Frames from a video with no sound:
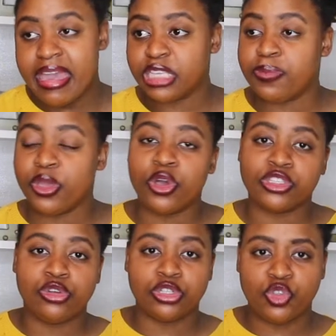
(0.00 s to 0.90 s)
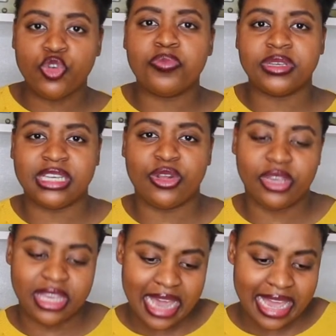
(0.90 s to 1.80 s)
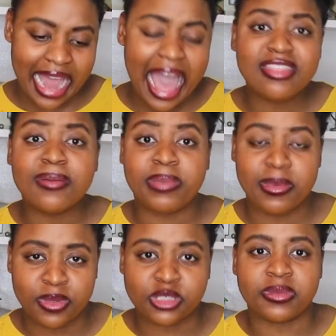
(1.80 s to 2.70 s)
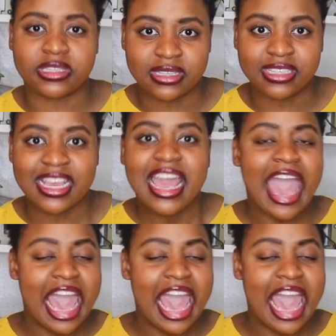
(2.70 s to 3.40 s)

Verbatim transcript: is because you're too busy looking at other people's business